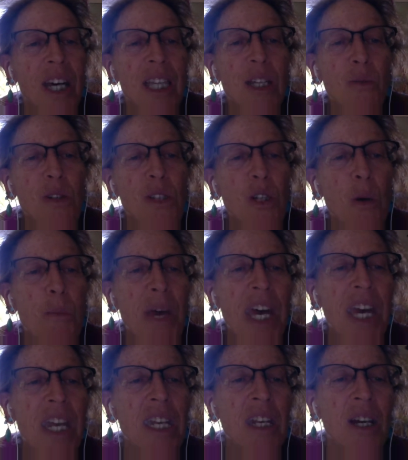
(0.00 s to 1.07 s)
There is no
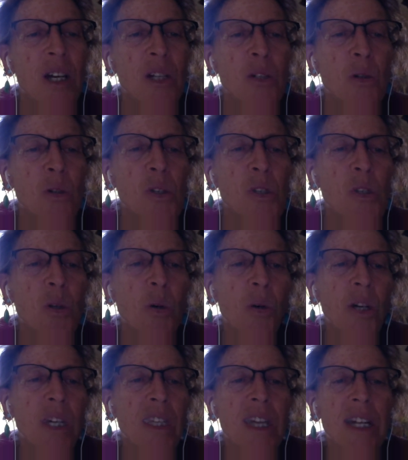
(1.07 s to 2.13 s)
pen nor
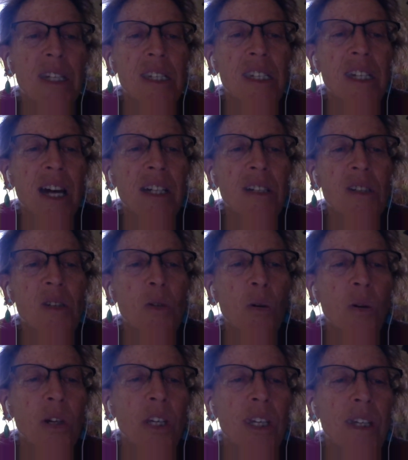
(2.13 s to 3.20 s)
story that is not
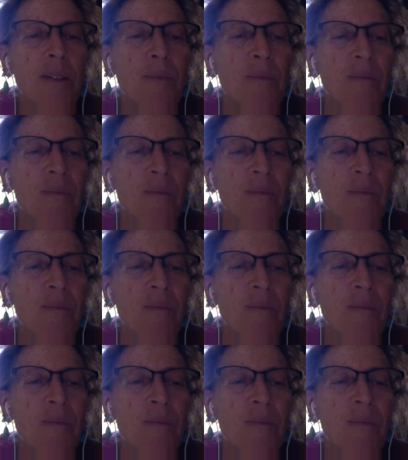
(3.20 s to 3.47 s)
story.